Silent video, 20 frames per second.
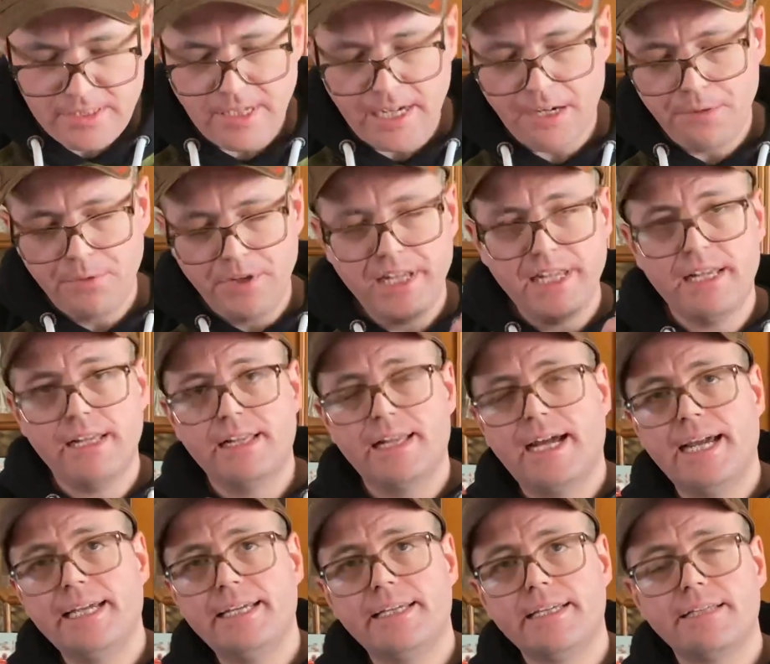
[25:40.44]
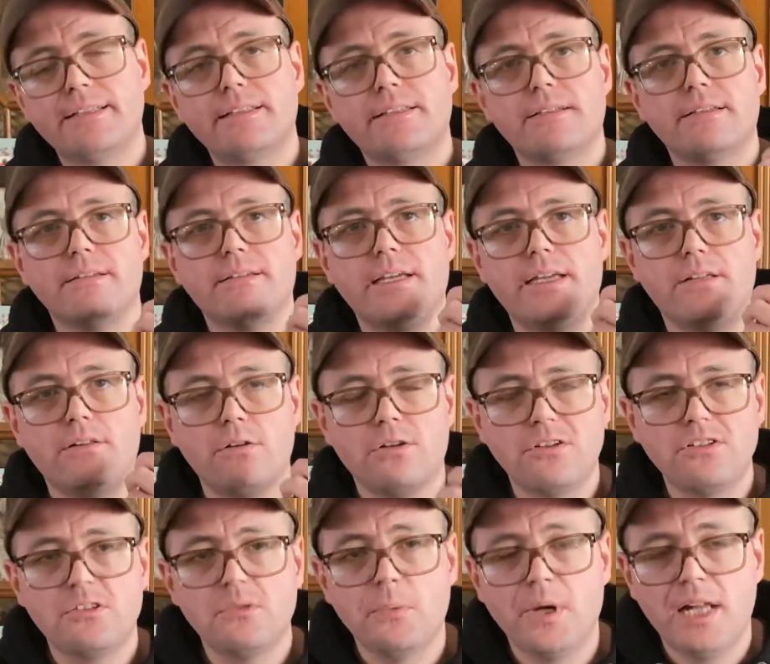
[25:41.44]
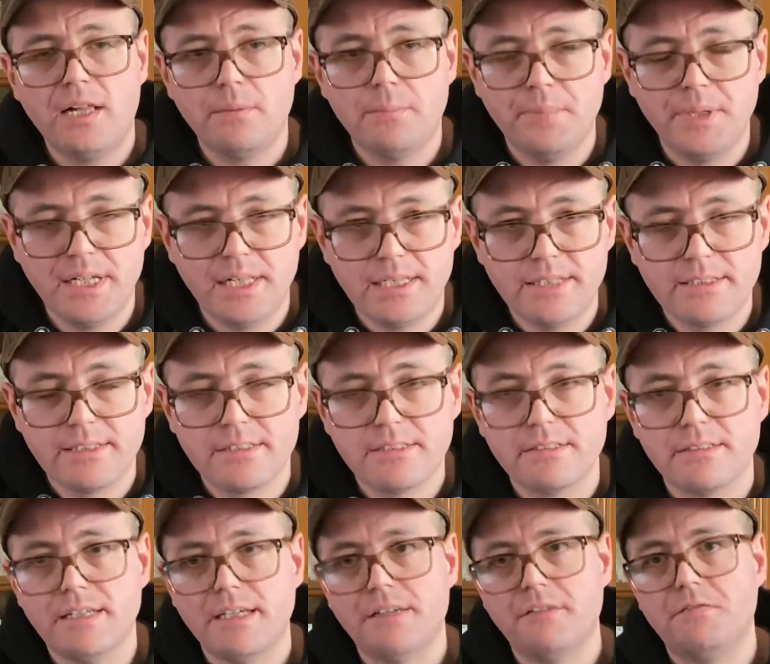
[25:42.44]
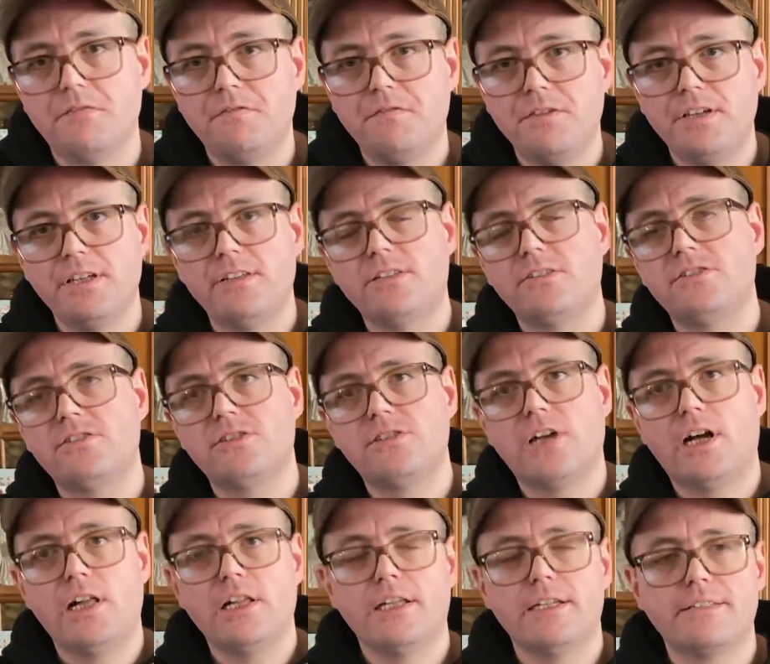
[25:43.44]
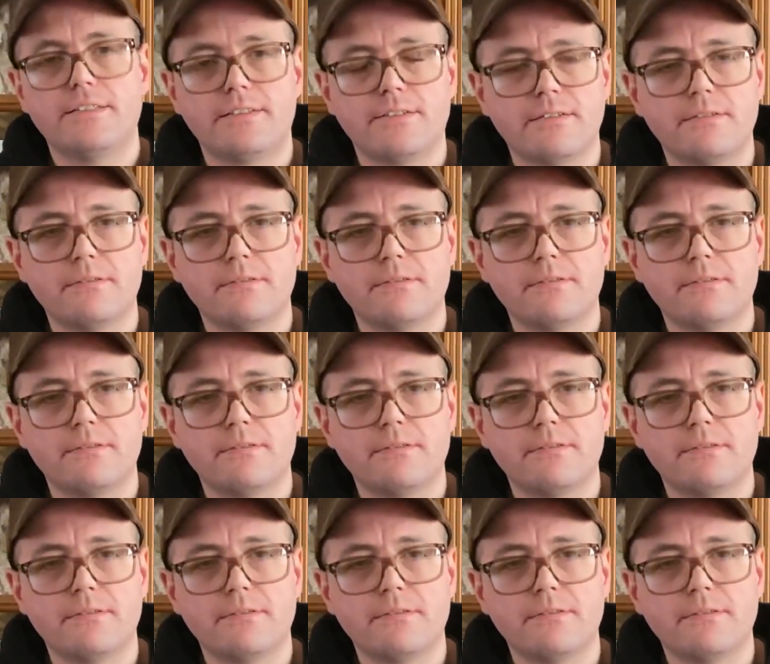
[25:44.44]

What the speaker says: I really like it. It looks well built. It feels solid.